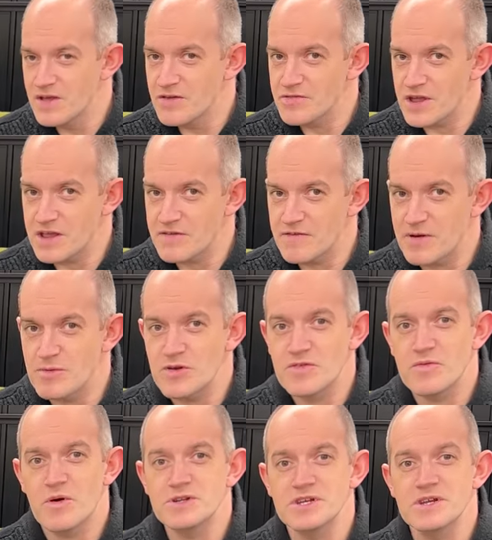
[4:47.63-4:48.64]
Thank you very much
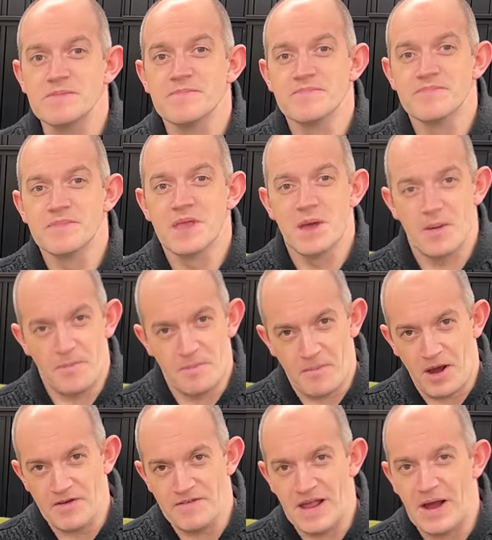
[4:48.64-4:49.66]
for watching.
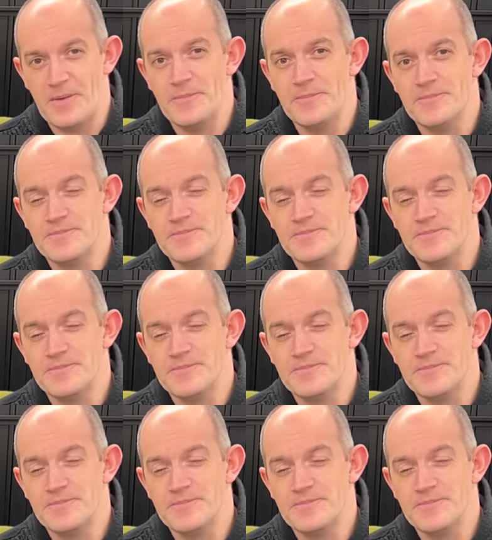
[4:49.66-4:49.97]
Bye for now.